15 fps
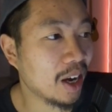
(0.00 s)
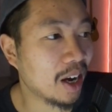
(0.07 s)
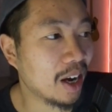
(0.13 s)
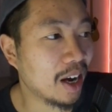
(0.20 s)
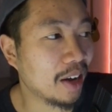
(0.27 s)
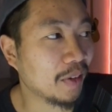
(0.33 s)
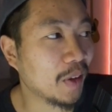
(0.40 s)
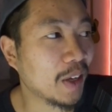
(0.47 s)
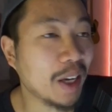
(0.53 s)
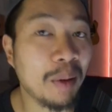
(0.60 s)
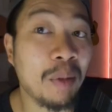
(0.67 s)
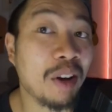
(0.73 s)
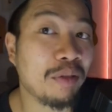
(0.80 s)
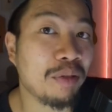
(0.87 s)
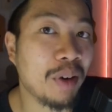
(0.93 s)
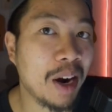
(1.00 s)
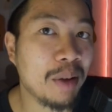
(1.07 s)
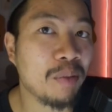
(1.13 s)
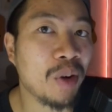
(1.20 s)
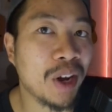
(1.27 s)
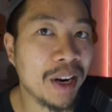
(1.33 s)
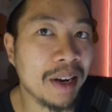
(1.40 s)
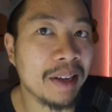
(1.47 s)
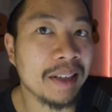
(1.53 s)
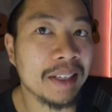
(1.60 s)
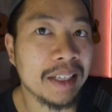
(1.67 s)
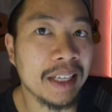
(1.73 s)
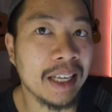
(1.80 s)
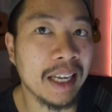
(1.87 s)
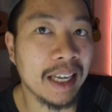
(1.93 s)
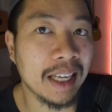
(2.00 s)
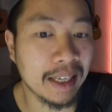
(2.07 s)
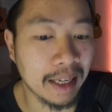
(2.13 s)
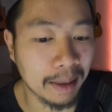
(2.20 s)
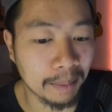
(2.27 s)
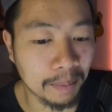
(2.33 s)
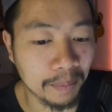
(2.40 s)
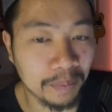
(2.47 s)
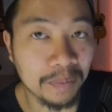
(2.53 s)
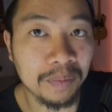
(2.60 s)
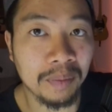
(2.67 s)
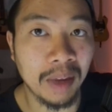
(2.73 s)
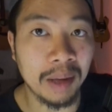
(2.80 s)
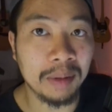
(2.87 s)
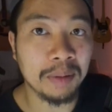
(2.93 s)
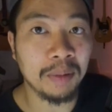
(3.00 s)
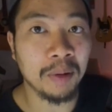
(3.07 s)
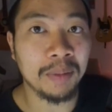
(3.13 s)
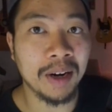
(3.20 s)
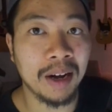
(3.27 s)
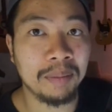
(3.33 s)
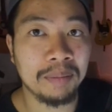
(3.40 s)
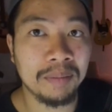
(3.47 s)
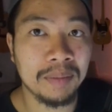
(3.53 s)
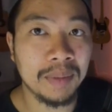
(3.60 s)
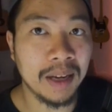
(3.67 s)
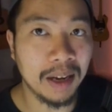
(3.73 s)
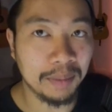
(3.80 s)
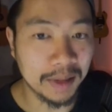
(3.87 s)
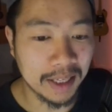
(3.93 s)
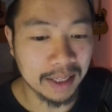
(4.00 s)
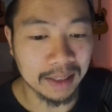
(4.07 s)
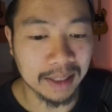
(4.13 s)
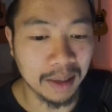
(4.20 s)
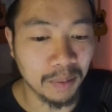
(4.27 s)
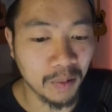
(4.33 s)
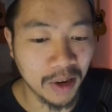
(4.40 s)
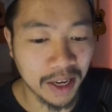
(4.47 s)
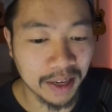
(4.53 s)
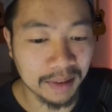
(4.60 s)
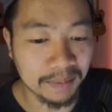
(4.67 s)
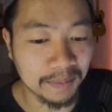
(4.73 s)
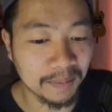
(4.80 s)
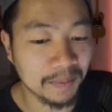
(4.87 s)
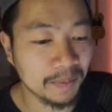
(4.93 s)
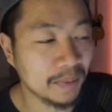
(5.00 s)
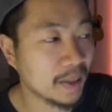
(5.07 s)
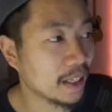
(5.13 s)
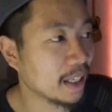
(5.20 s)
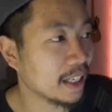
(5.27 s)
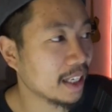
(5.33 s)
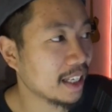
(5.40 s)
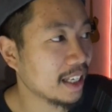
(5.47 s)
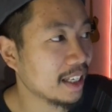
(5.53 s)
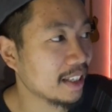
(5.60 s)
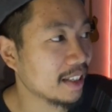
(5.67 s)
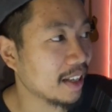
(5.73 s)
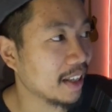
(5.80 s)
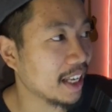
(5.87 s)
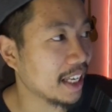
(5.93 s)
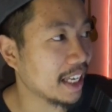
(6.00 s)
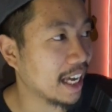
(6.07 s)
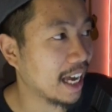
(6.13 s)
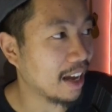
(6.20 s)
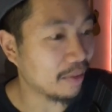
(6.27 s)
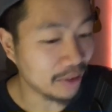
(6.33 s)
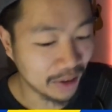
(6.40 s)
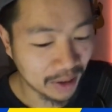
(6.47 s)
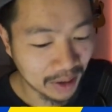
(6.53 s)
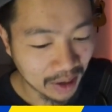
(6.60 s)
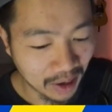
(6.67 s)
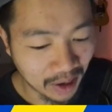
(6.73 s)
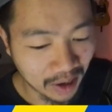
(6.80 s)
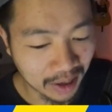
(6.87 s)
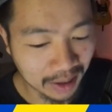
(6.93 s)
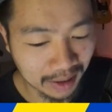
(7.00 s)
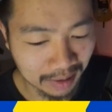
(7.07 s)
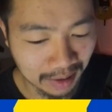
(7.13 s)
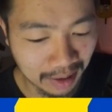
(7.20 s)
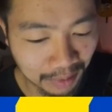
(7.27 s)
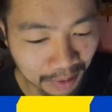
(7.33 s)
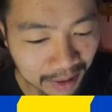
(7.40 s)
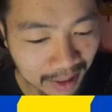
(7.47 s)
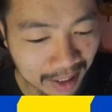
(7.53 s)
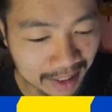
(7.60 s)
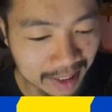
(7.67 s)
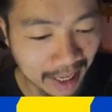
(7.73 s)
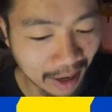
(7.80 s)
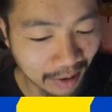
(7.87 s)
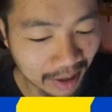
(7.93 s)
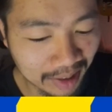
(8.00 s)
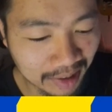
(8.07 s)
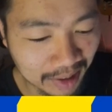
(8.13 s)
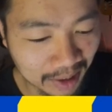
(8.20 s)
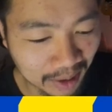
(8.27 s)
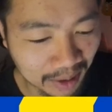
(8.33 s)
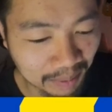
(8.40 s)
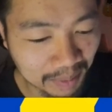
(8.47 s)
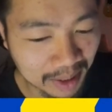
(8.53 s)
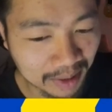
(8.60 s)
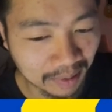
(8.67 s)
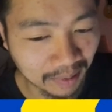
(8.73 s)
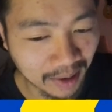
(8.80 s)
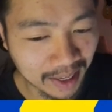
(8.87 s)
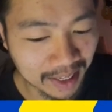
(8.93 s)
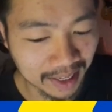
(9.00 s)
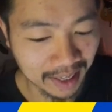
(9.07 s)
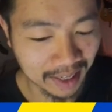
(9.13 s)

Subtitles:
I think I might frame one and maybe pop it up here somewhere. So there you have it. I realize now I actually got the big 3.